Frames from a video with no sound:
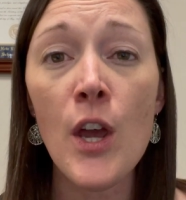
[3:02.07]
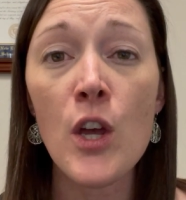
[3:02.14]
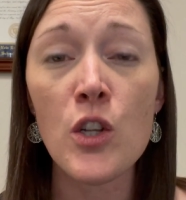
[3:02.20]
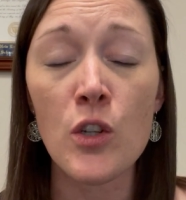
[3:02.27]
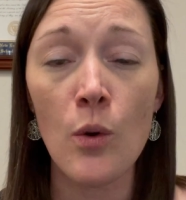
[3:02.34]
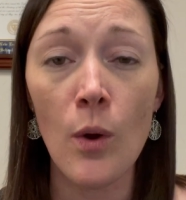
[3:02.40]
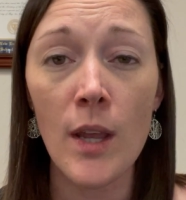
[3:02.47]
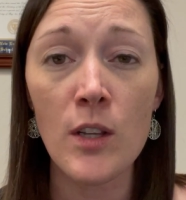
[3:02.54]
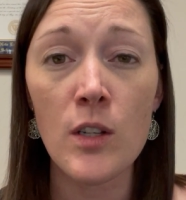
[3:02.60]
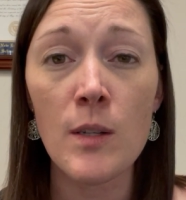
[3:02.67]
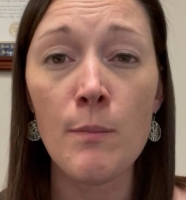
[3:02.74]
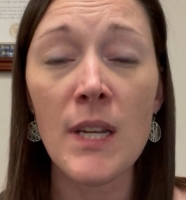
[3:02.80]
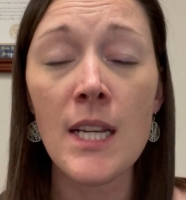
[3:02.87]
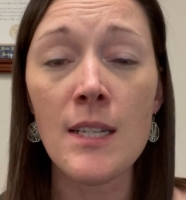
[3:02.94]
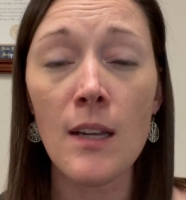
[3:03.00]
So it
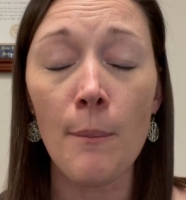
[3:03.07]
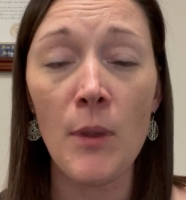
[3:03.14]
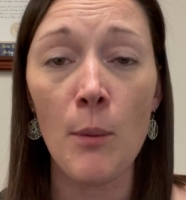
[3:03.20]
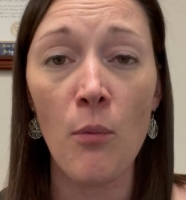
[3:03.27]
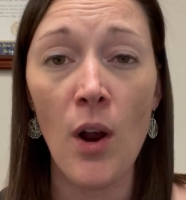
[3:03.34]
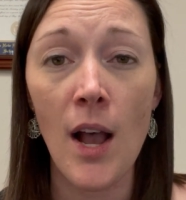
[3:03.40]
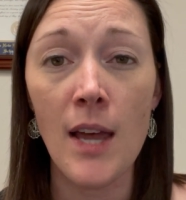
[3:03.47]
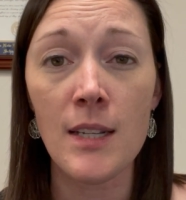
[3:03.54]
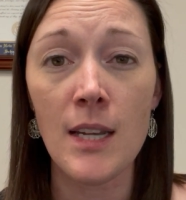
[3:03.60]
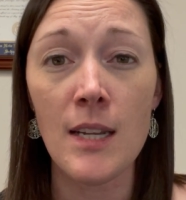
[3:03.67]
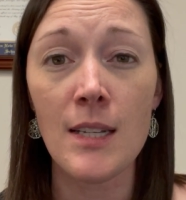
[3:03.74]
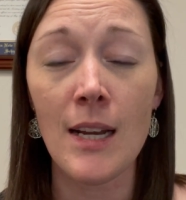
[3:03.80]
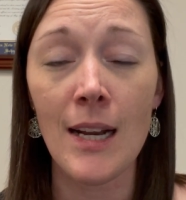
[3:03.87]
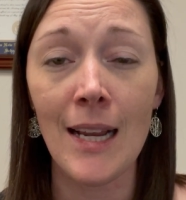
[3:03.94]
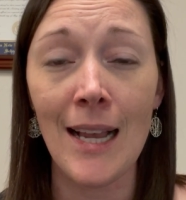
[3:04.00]
speeds up the
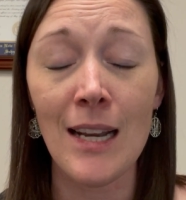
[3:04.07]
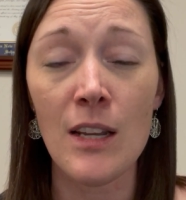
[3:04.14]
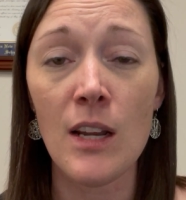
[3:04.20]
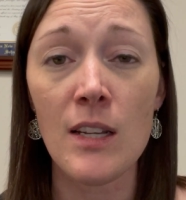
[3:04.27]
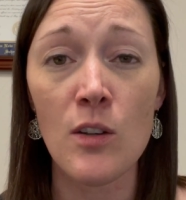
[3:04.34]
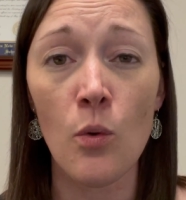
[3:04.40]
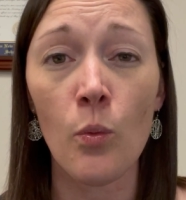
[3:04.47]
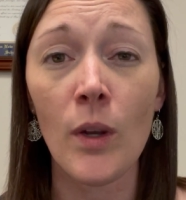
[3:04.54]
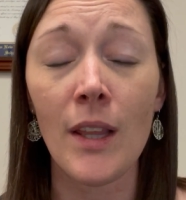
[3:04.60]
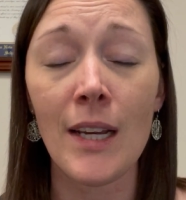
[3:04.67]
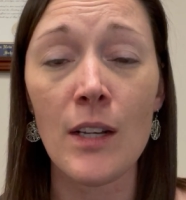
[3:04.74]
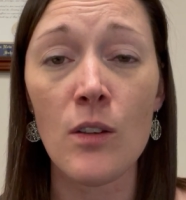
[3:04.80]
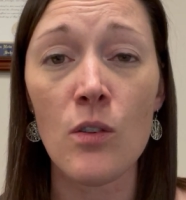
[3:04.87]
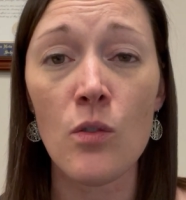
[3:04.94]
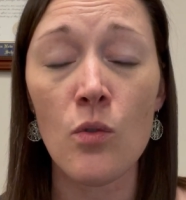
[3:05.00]
process. And again, it's a
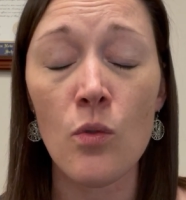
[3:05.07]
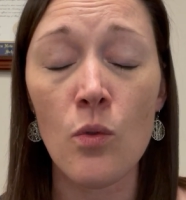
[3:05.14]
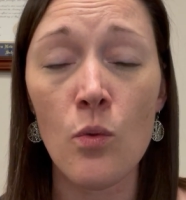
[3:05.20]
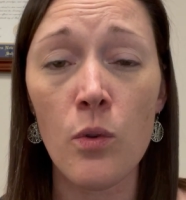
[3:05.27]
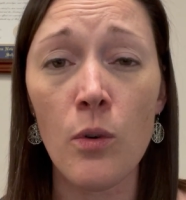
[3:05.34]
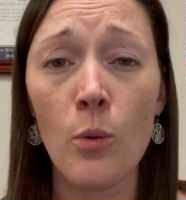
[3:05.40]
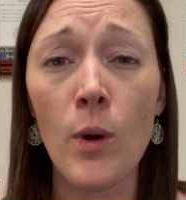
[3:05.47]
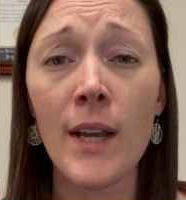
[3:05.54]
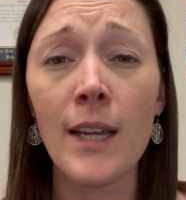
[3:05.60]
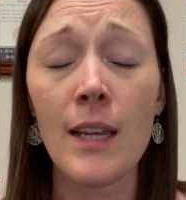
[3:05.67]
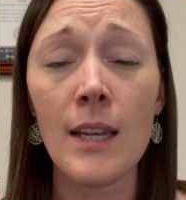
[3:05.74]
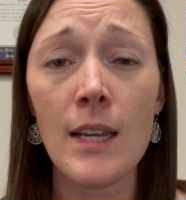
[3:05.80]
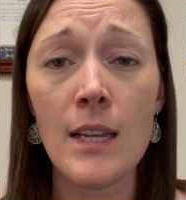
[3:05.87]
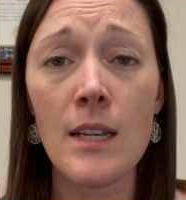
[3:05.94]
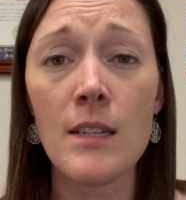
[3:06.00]
really
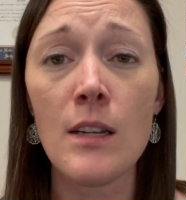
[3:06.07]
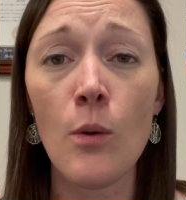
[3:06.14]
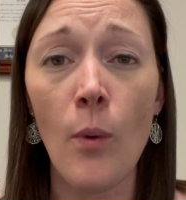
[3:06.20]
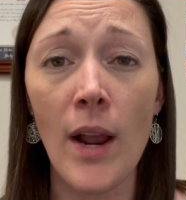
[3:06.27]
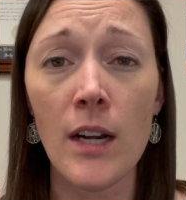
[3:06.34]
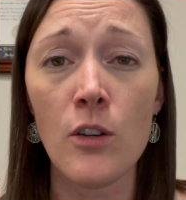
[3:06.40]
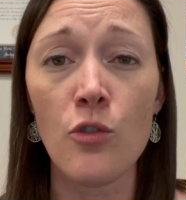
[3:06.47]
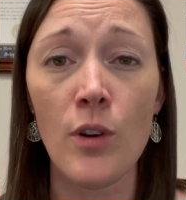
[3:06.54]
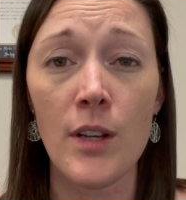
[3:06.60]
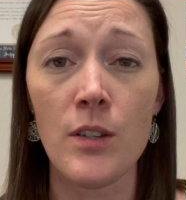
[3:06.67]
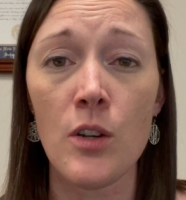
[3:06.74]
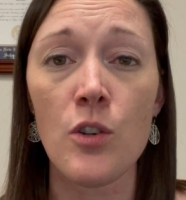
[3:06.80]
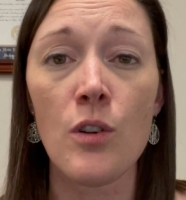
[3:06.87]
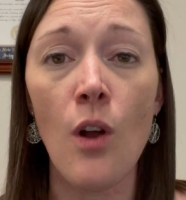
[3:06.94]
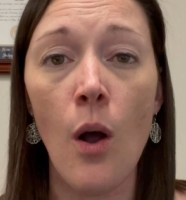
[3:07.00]
quick, easy way to
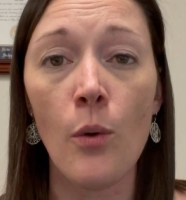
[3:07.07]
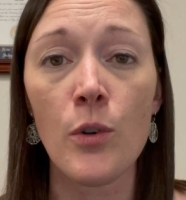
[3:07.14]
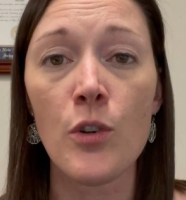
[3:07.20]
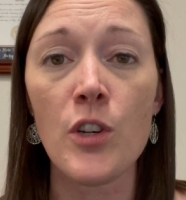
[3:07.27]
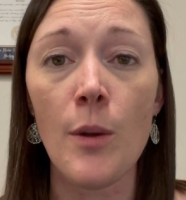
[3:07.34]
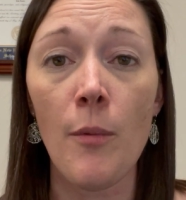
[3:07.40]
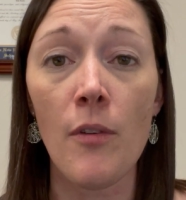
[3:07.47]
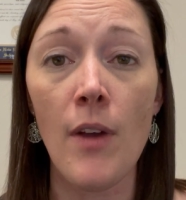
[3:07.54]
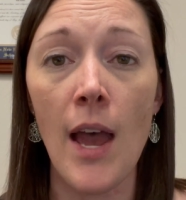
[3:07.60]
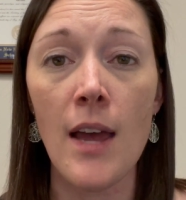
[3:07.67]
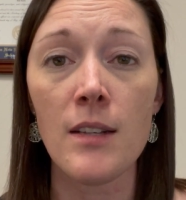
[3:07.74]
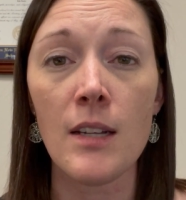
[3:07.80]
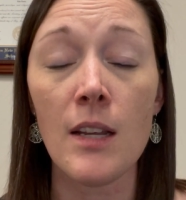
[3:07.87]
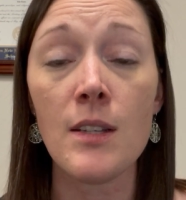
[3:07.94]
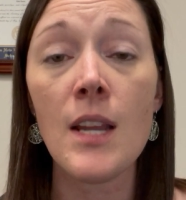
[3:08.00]
transition ownership of
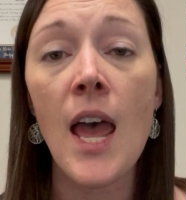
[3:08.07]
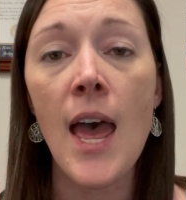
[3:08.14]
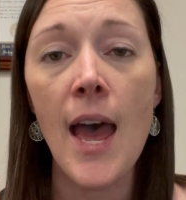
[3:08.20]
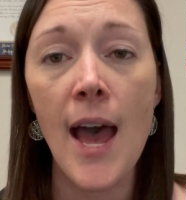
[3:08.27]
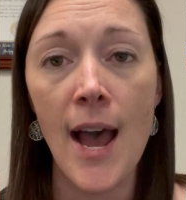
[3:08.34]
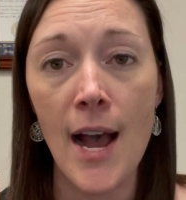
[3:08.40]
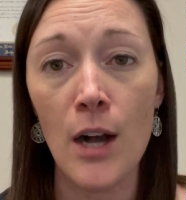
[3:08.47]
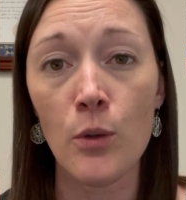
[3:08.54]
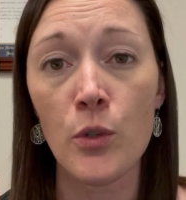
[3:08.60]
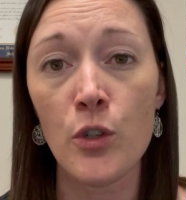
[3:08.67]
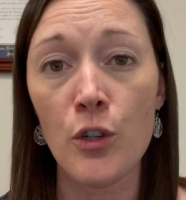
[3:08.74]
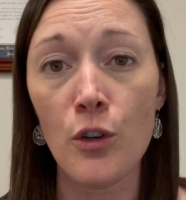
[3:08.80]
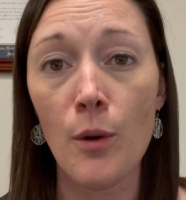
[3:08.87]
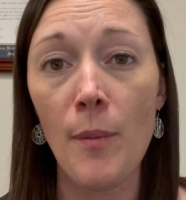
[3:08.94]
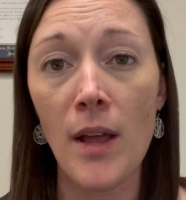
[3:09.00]
assets out
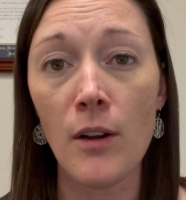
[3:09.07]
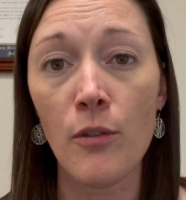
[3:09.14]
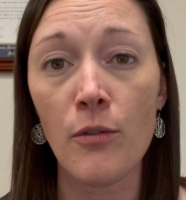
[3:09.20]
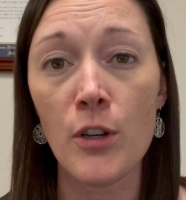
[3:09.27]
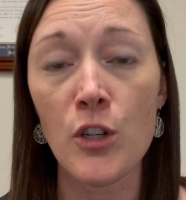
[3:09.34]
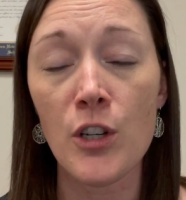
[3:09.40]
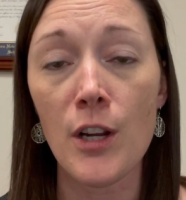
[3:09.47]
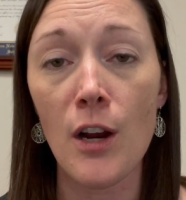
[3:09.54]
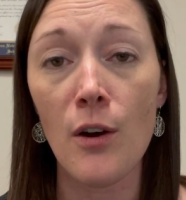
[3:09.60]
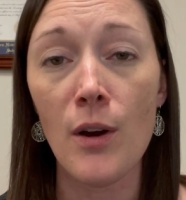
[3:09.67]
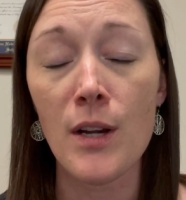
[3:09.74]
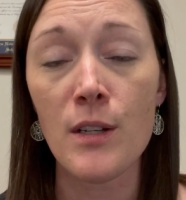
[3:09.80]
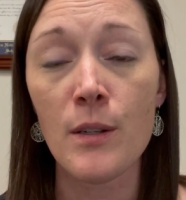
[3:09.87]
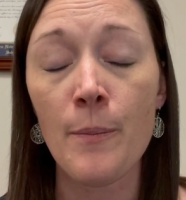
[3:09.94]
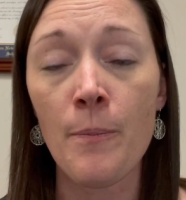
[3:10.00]
to your
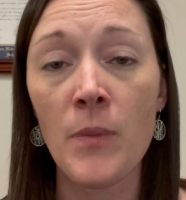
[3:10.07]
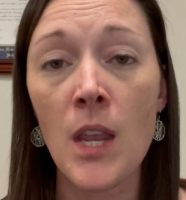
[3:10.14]
beneficiaries.